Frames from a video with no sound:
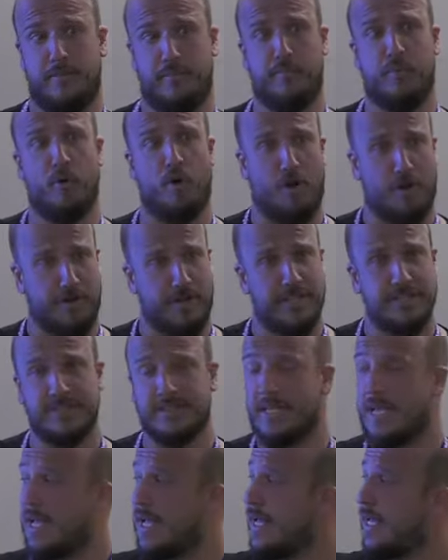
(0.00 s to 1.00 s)
in
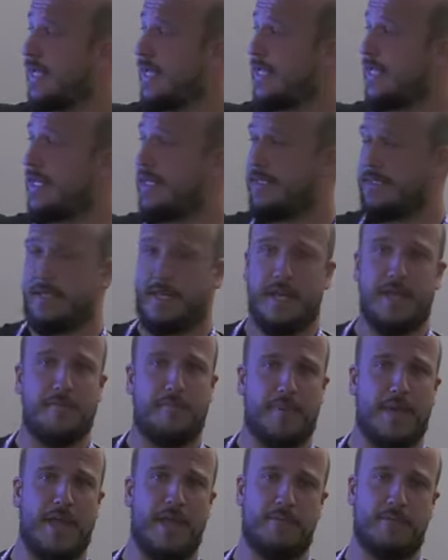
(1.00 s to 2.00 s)
progress. Uh, the
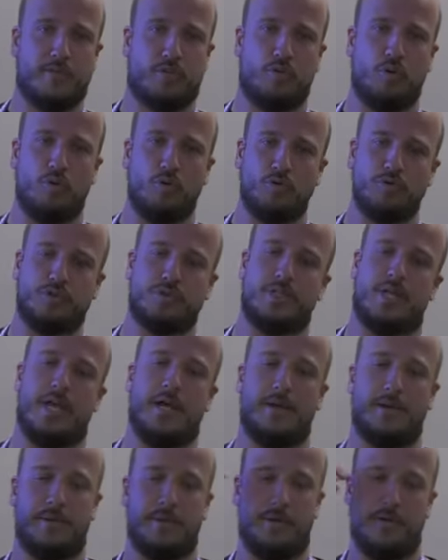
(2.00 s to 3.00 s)
APM tools,
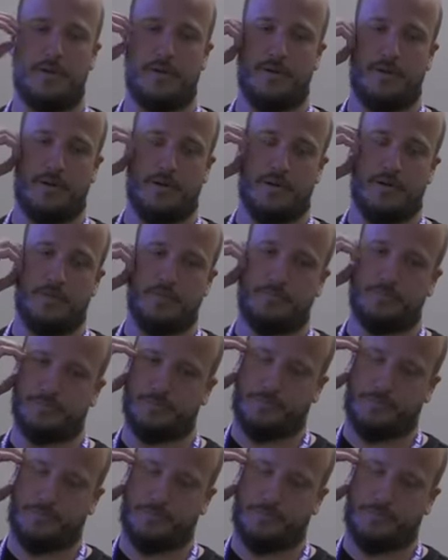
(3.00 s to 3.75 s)
uh, uh,